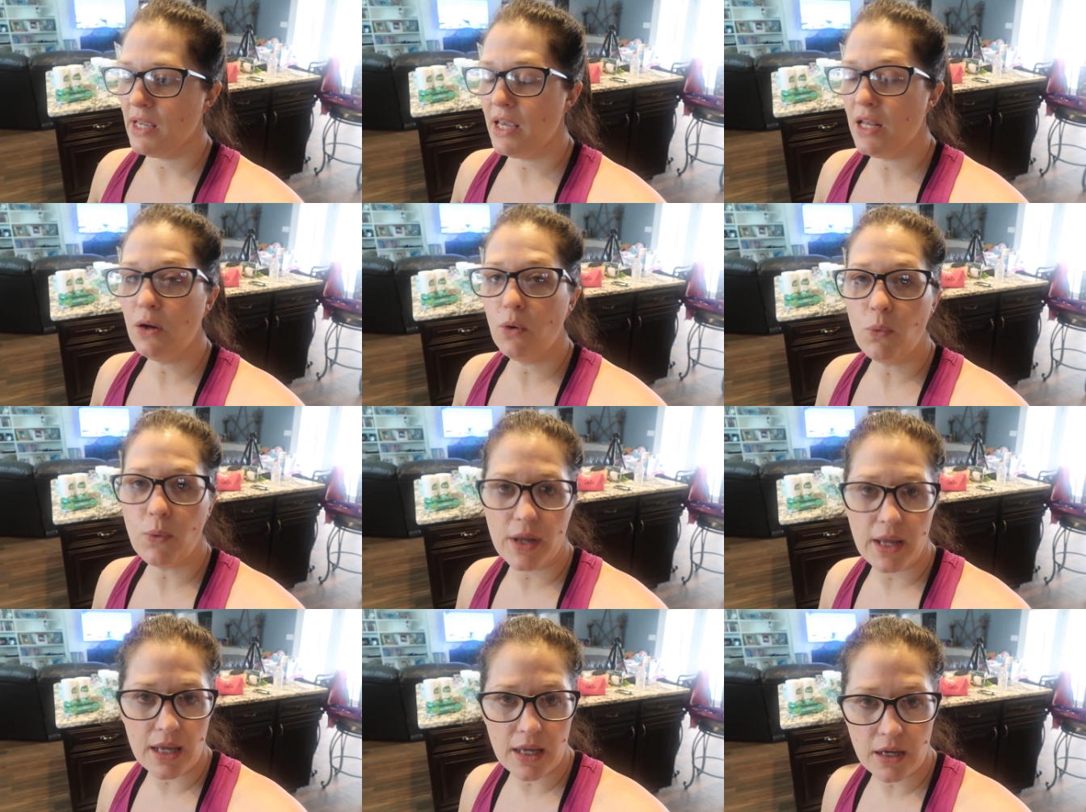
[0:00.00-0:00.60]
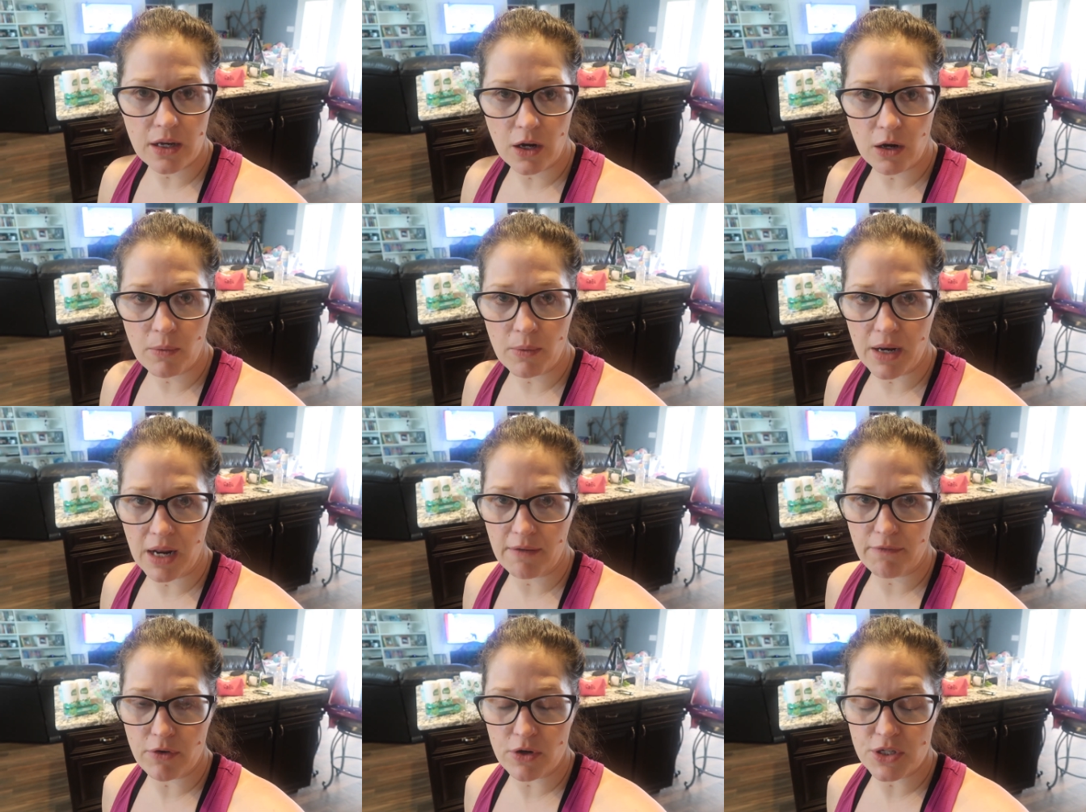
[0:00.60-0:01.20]
in a week or
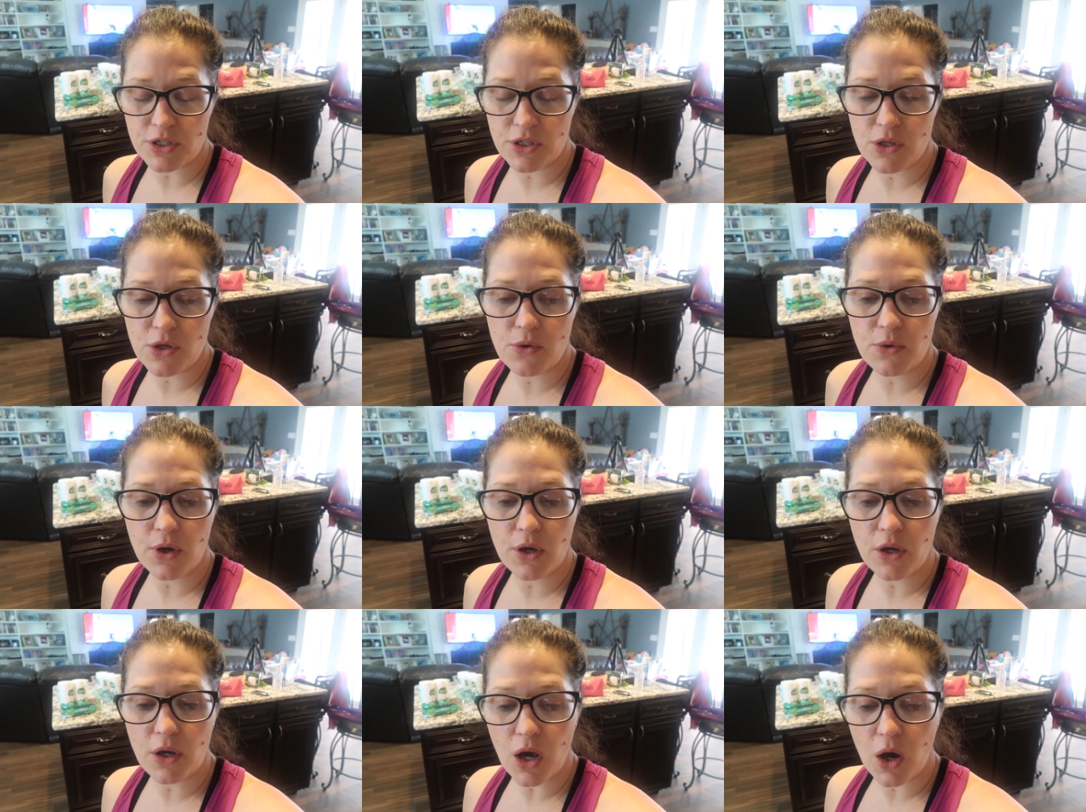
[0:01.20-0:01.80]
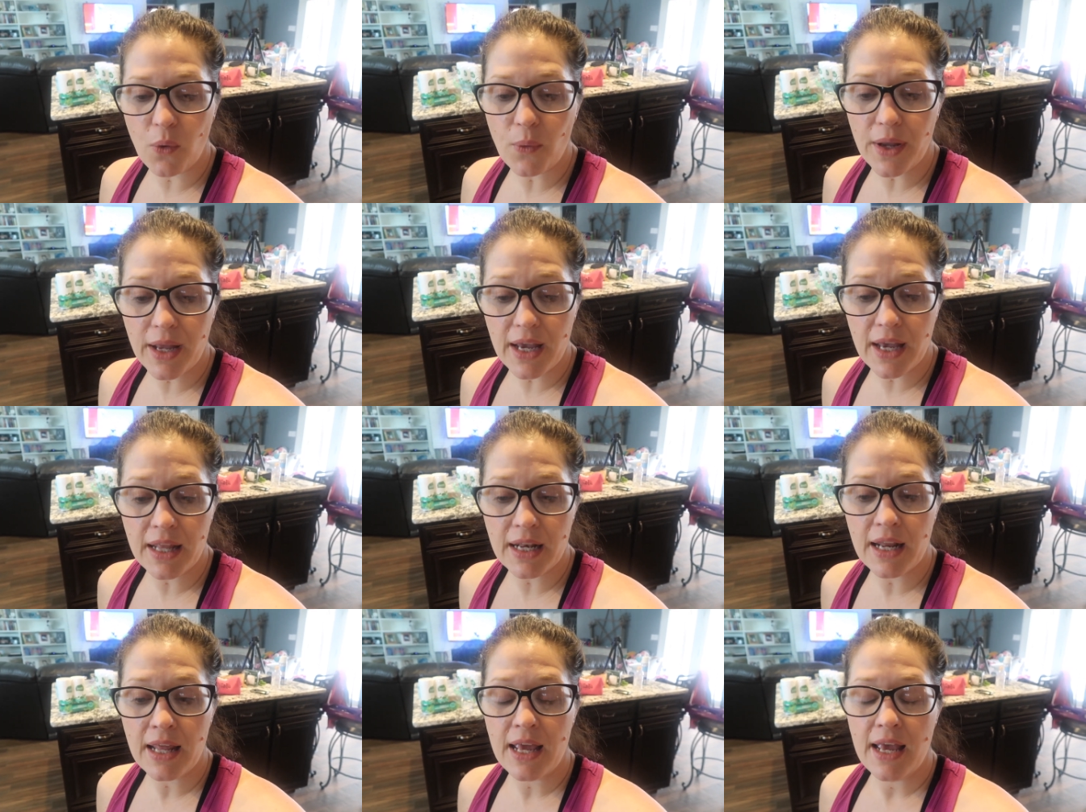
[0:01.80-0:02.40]
whatever. So you can go
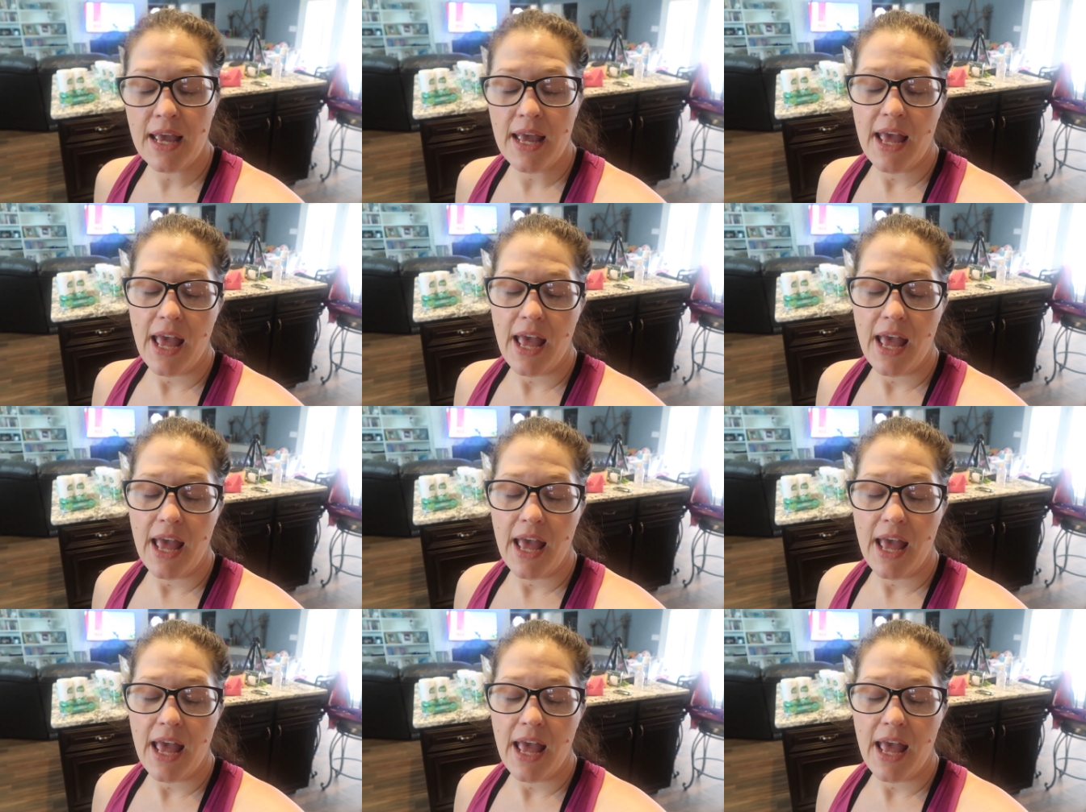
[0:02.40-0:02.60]
in